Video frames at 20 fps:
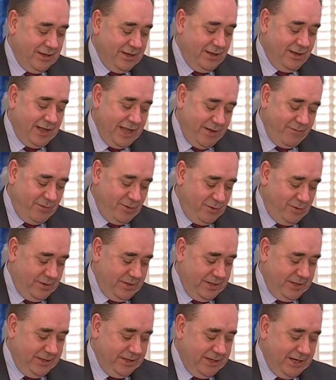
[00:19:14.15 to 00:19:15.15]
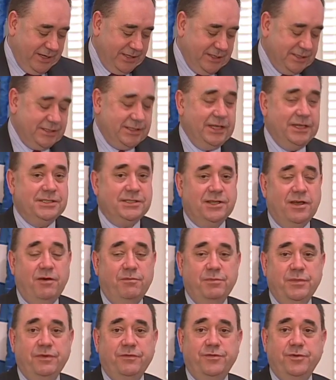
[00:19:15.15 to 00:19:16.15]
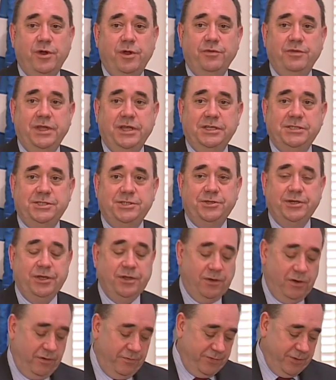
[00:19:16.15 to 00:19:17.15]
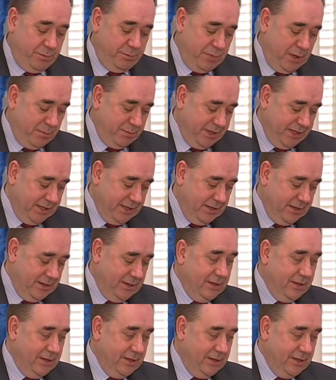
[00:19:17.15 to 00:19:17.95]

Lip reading: level in the United States government throughout the history of the Republic.